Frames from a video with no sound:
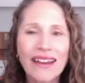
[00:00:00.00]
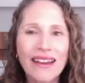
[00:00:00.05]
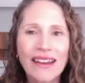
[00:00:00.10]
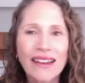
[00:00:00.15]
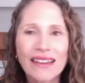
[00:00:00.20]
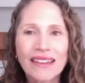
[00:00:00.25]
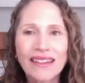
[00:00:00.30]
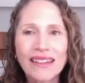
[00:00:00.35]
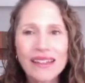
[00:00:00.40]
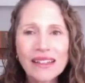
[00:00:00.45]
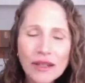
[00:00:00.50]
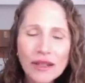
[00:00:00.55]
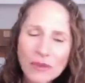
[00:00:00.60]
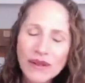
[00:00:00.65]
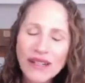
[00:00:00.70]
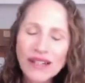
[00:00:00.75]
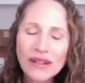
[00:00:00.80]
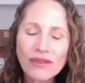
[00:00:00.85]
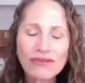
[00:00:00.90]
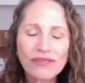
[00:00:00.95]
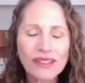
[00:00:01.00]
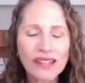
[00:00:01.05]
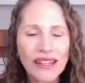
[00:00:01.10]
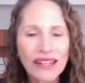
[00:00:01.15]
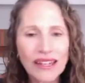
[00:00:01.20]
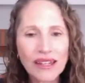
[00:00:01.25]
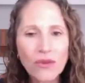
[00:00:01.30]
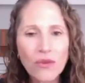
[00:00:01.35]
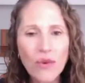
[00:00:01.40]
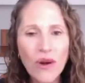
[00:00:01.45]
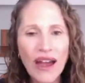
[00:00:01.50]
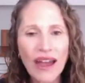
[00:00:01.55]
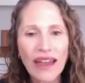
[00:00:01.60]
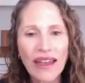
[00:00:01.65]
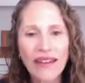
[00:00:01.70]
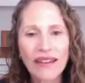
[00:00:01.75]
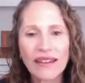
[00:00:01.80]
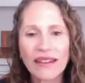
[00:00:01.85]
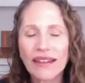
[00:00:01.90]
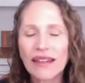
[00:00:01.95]
little bit of
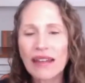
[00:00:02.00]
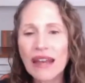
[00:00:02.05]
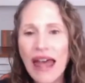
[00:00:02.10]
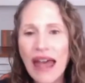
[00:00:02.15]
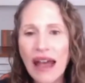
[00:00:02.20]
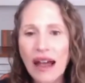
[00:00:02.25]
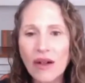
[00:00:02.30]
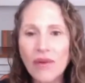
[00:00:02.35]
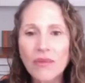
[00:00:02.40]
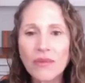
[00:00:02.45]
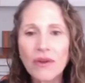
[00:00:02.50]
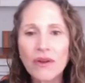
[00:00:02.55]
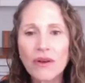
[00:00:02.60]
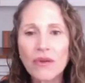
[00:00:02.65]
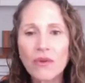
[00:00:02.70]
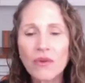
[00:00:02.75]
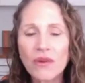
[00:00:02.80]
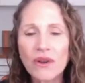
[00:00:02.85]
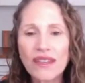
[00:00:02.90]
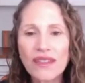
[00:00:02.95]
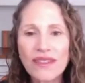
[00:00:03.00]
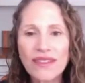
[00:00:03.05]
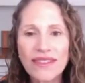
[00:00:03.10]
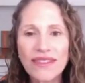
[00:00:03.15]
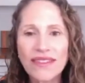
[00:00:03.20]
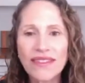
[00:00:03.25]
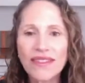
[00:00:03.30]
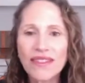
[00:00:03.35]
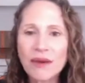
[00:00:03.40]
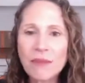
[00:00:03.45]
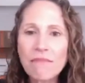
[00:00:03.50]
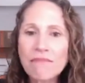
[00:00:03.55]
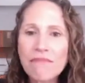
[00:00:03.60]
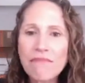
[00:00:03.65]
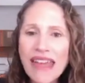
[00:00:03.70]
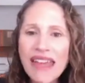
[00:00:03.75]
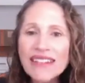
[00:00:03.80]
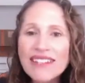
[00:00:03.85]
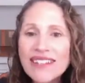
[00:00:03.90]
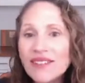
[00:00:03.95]
leeway can help with the
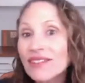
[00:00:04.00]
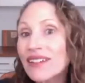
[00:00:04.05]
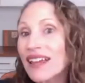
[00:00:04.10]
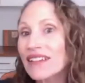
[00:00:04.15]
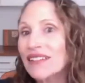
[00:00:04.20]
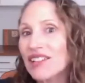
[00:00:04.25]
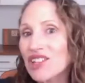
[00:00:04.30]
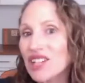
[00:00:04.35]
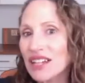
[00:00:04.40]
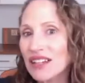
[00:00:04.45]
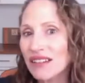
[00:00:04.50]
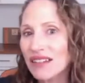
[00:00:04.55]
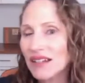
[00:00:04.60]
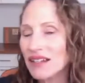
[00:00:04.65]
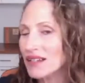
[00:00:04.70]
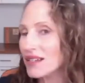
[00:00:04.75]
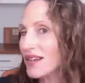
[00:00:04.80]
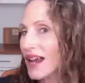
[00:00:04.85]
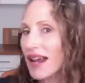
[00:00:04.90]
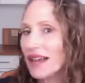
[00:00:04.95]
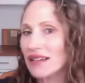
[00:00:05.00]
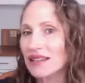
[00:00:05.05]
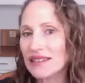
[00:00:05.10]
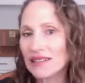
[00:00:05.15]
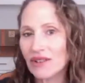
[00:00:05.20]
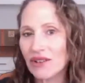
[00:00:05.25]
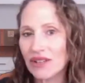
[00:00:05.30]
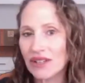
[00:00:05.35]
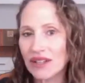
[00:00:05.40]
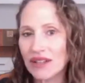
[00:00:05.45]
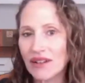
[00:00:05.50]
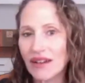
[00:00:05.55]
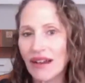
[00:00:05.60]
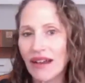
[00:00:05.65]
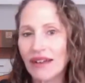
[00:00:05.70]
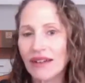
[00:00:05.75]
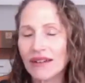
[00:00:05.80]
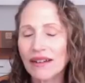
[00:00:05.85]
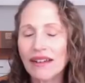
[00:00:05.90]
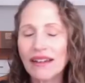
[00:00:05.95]
mental energy that it takes on a
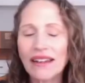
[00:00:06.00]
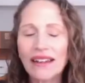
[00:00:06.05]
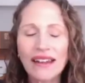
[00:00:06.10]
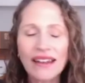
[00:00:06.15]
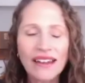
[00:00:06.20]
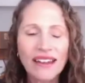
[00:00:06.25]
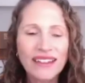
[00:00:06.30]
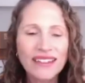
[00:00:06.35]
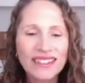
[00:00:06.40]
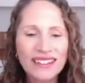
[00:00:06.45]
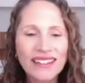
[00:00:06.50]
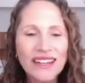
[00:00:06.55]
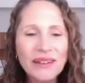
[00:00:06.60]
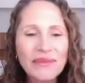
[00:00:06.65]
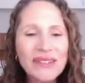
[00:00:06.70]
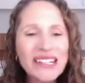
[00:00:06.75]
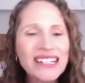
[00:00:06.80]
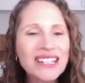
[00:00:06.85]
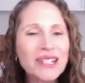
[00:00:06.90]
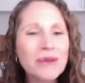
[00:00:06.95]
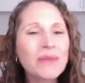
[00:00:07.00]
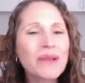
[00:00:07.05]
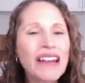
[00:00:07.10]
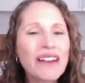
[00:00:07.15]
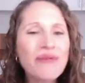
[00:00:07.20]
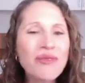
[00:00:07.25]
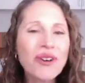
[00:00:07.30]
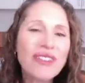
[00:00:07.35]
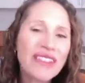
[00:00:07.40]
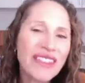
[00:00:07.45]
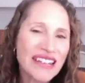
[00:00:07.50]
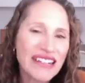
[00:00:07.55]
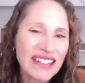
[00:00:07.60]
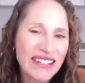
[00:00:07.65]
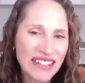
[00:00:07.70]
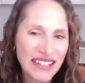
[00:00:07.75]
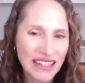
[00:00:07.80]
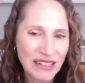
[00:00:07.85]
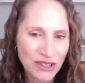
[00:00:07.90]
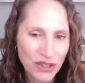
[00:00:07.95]
diet. So let me explain what these
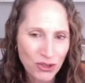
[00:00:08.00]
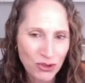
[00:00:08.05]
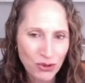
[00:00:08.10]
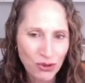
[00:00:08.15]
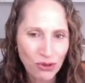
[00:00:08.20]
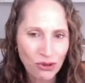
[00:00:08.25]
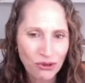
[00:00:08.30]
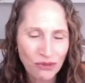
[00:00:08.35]
things do.